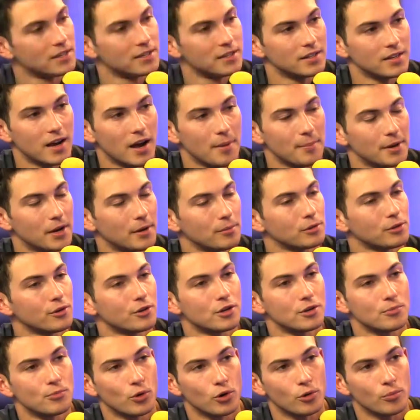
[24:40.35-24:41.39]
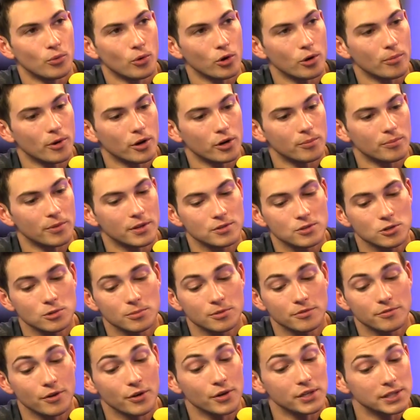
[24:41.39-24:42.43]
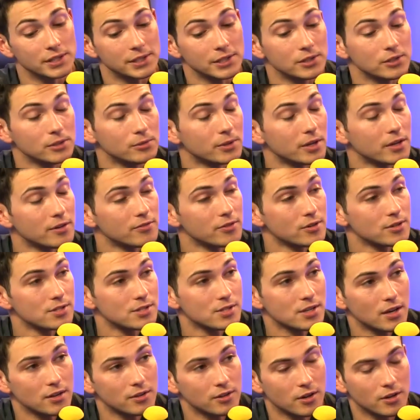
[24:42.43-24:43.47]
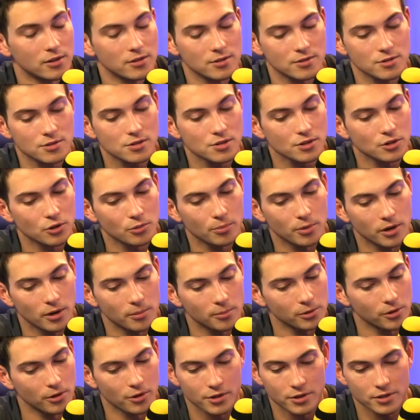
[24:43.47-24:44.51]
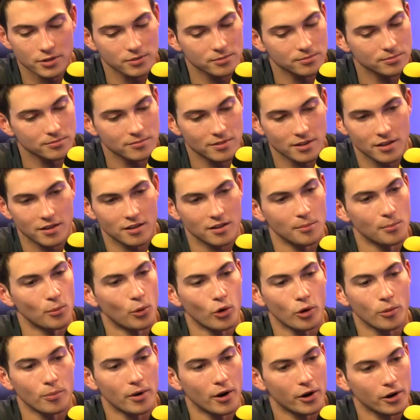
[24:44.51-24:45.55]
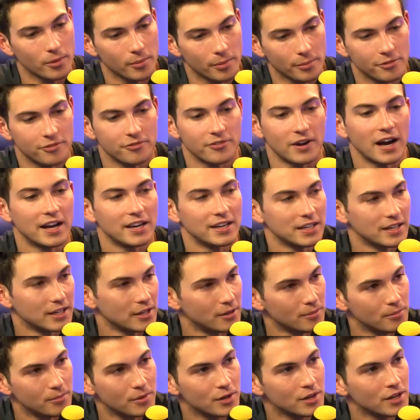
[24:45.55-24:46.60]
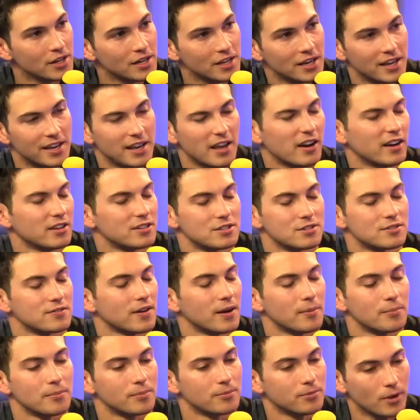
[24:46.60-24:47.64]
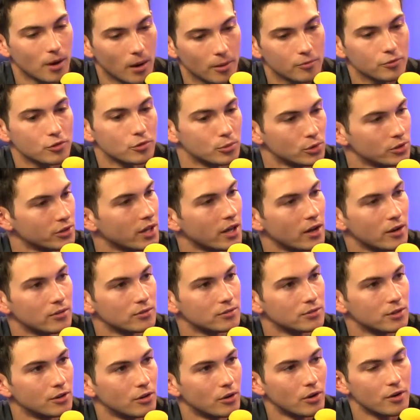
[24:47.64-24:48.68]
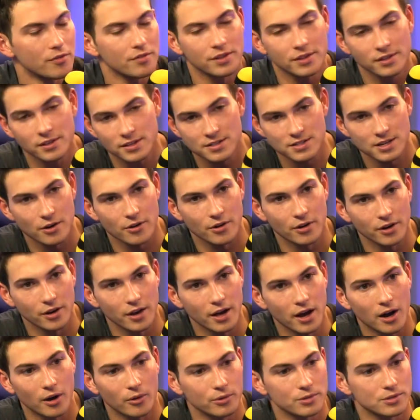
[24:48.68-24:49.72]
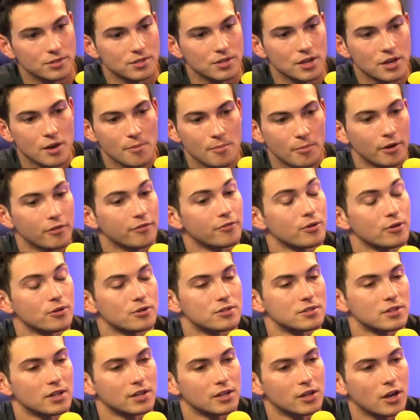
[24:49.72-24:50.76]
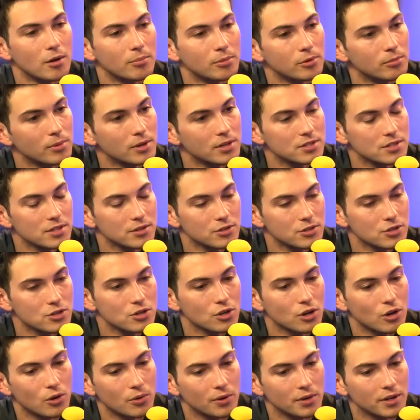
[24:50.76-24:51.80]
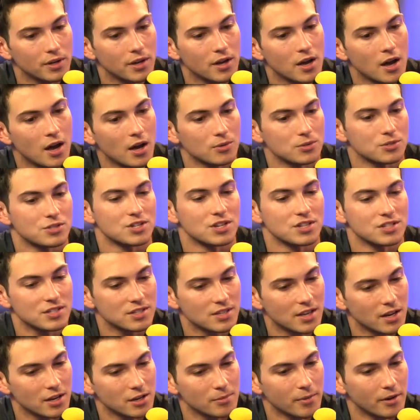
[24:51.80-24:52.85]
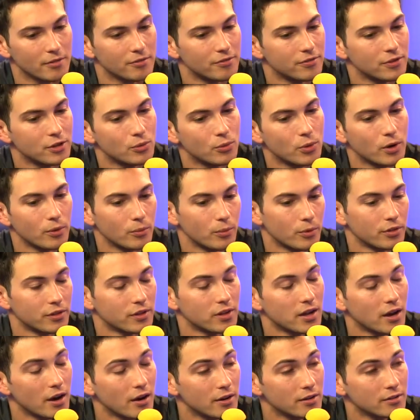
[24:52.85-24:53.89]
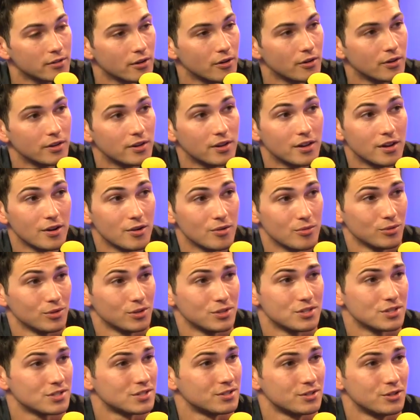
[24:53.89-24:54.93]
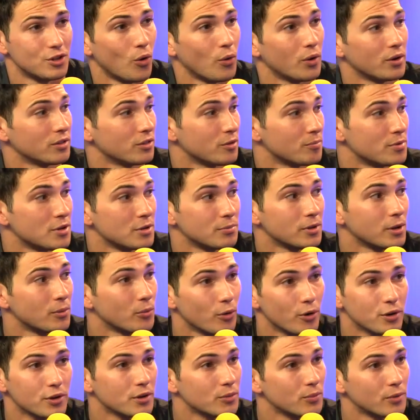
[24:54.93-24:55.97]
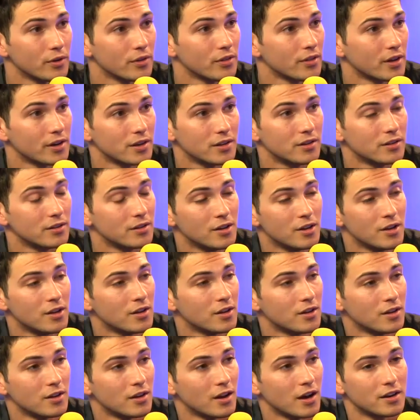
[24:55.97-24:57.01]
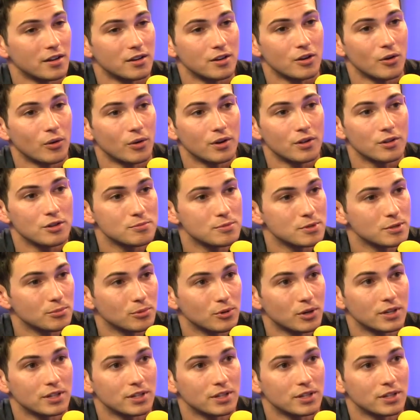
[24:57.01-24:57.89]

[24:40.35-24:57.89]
Yeah, I mean, I'm learning more and more about him. They told me very little when I first signed on to the show, but I'm learning more about him. I'm finding him, and now I just I'm comfortable now. You know, everything that's airing now is my first like couple months on the show, and I was just getting my feet wet with the character and really just knowing the people I'm working with. I didn't I didn't know any of these people.